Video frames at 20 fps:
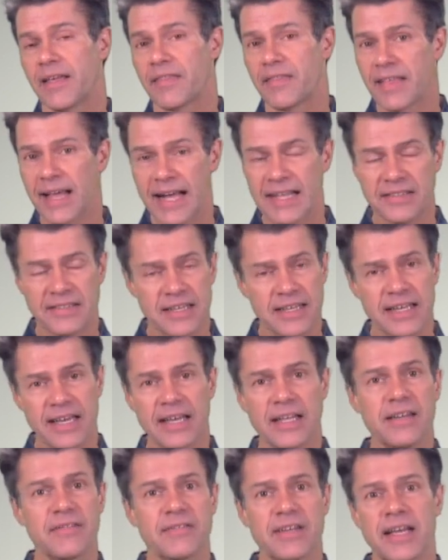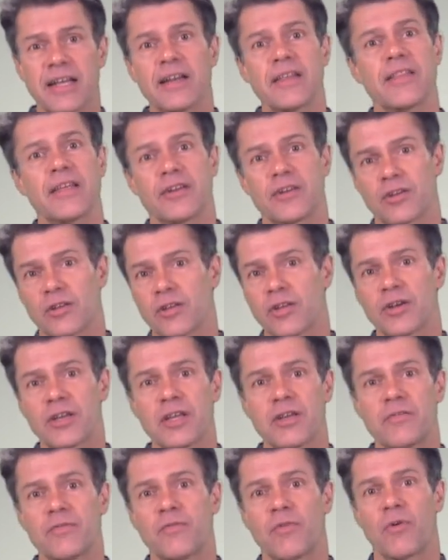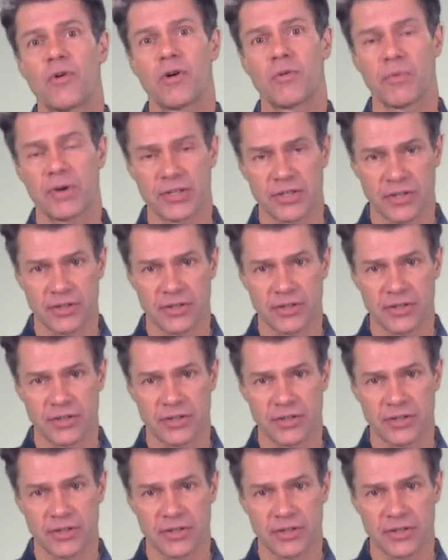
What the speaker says: That's the kind of data that you're looking for when